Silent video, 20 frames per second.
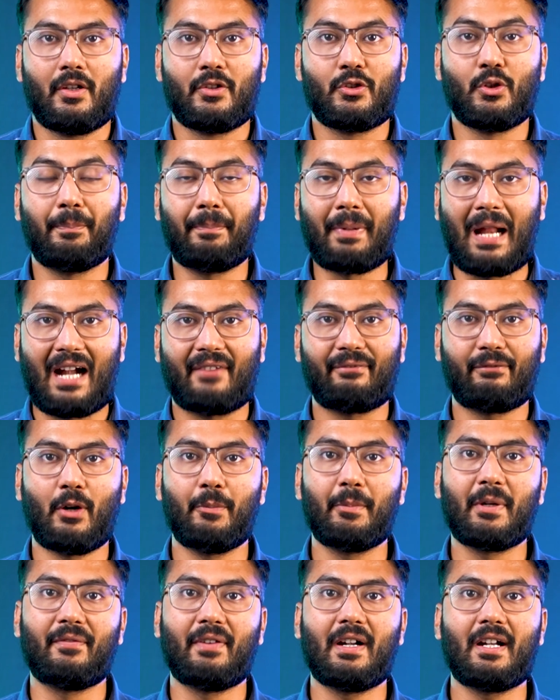So
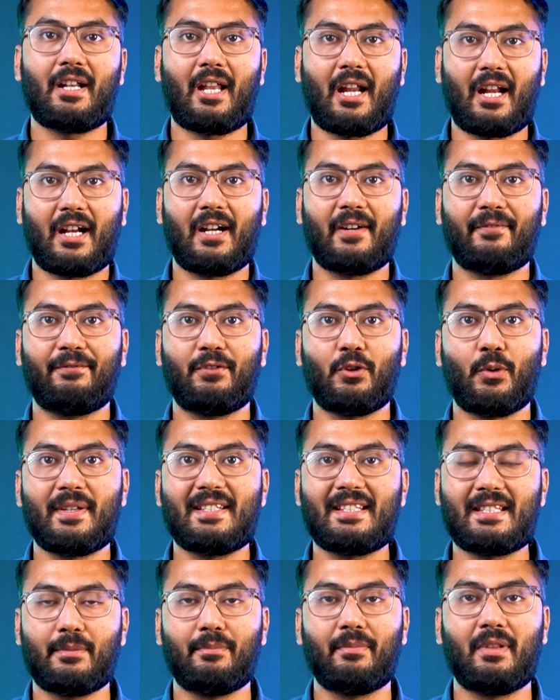platform event triggered flow
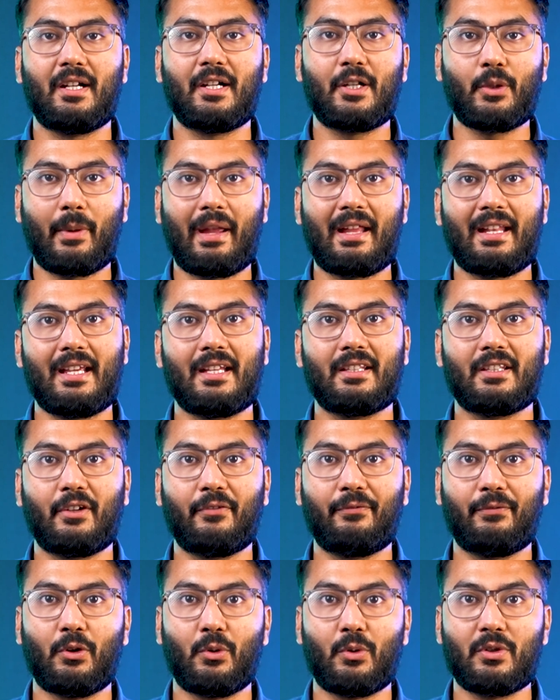is similar to any
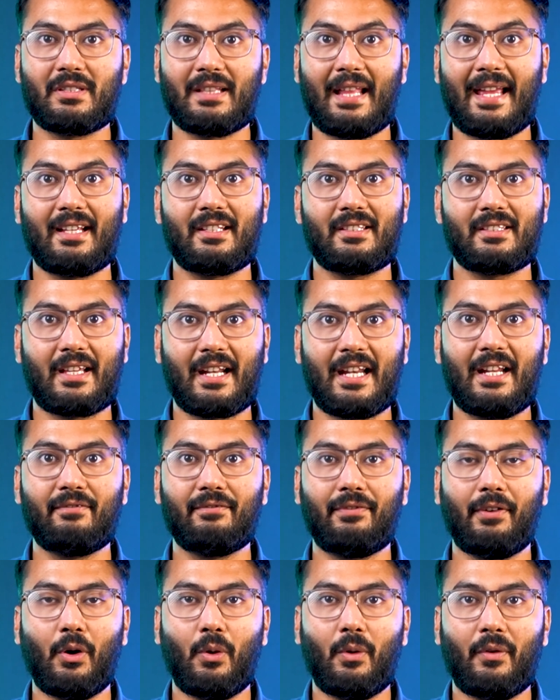other flows like
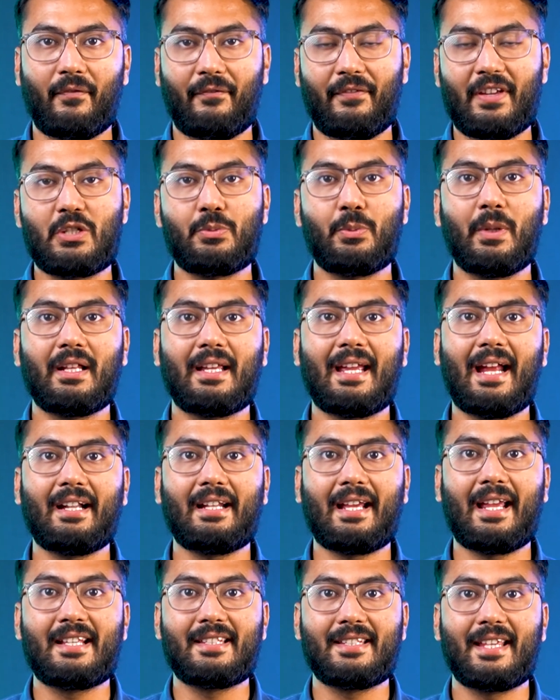screen flow which will
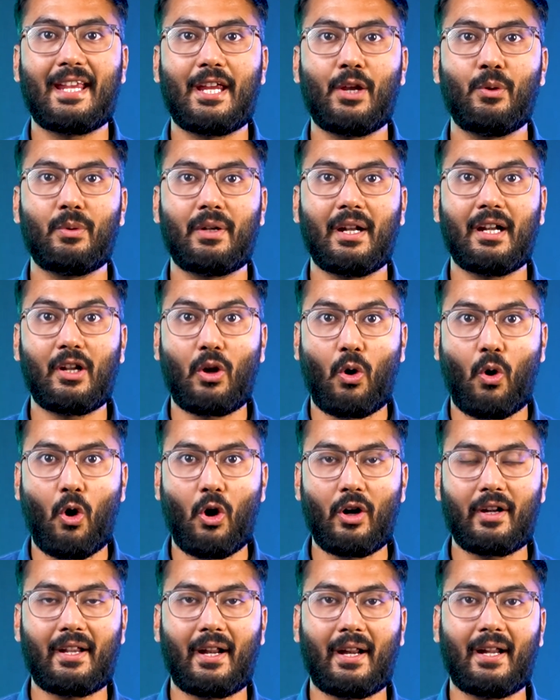get executed
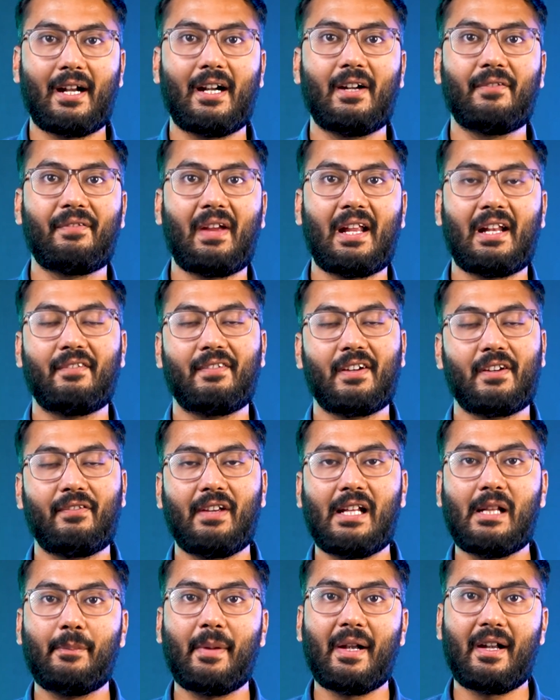or triggered whenever
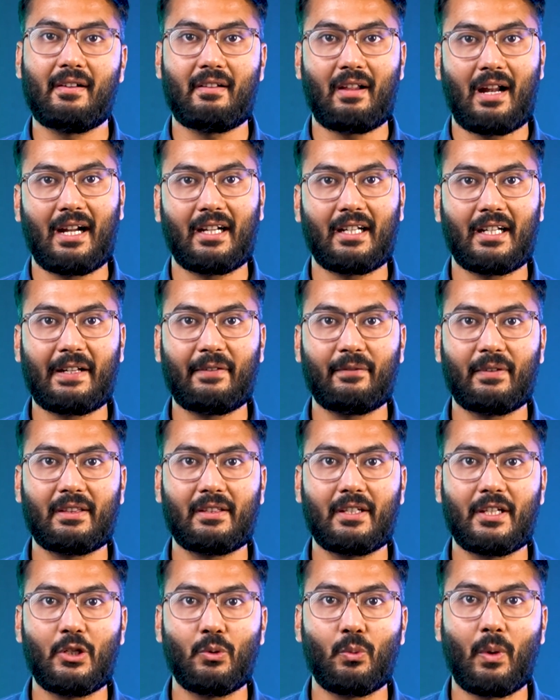we will be interacting
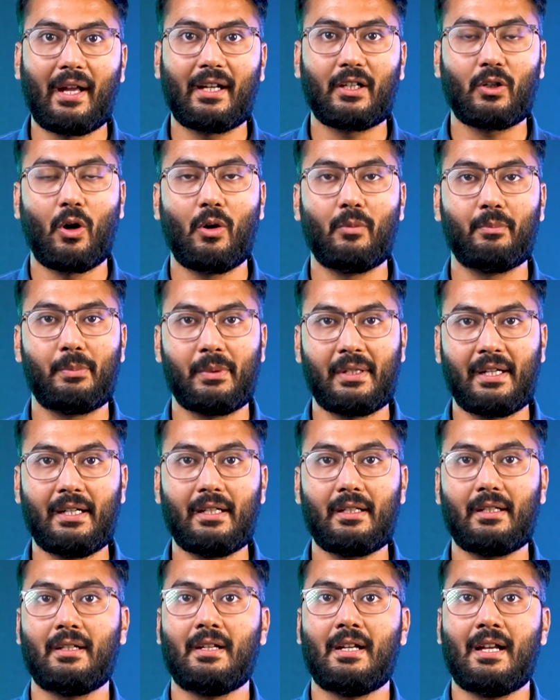with the UI
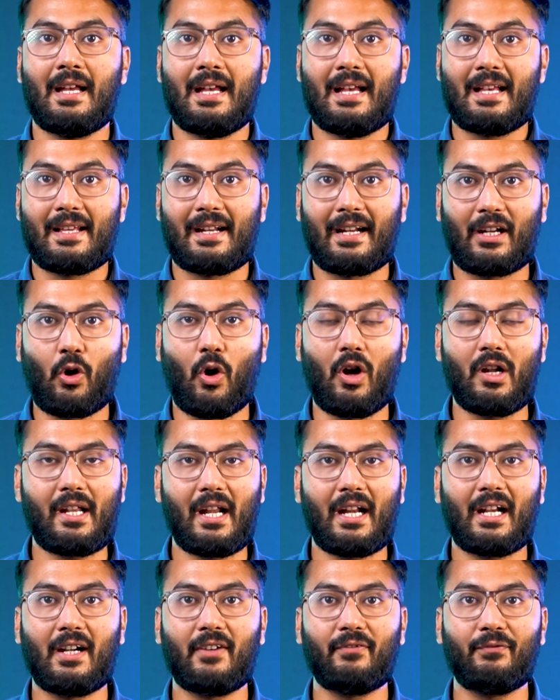component record
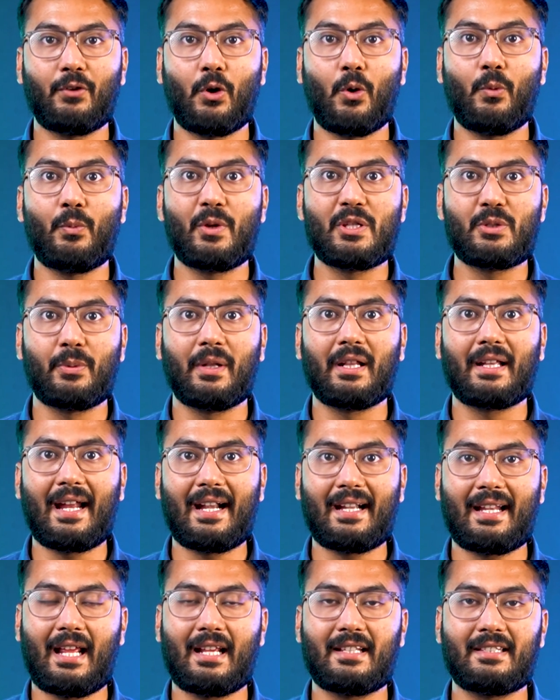triggered flow which will
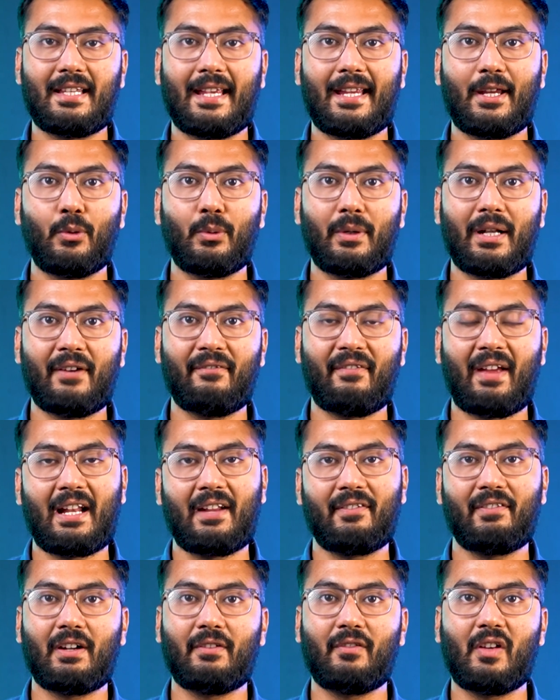get executed
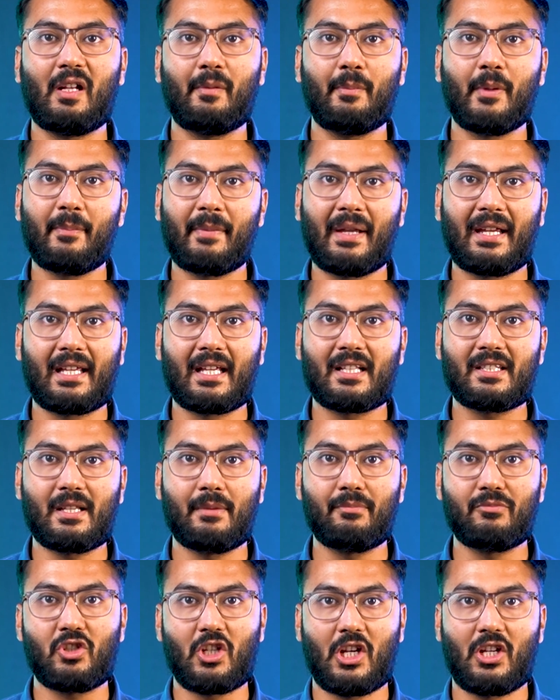whenever we will be making
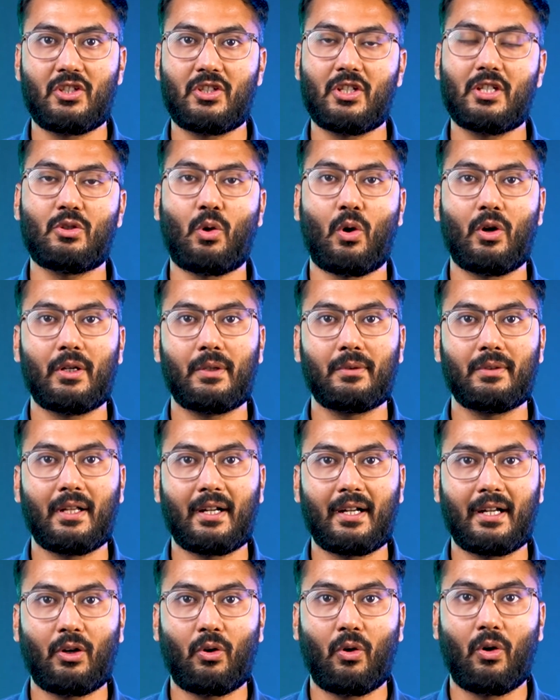some changes onto
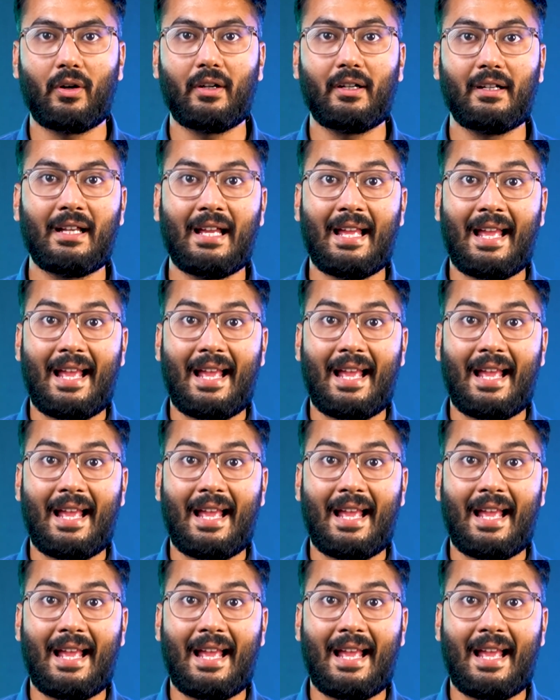the record